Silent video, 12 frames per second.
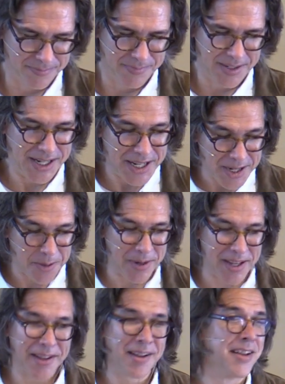And here
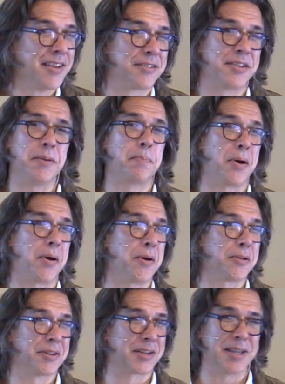we see
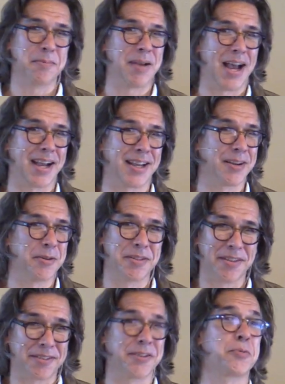Paul looking back and going,
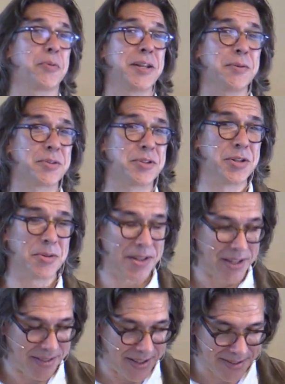this is what he was doing,
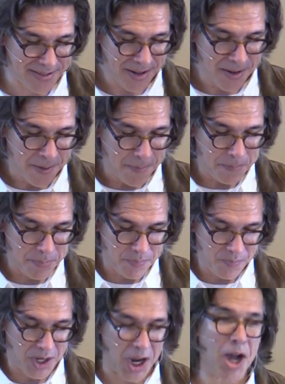that this
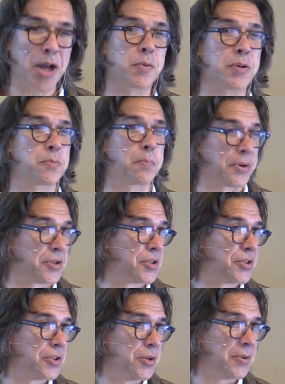God was
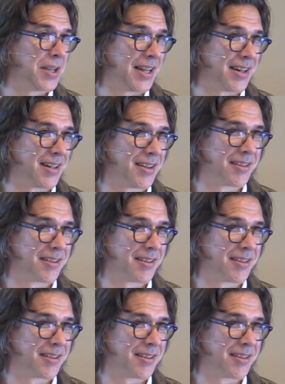pursuing.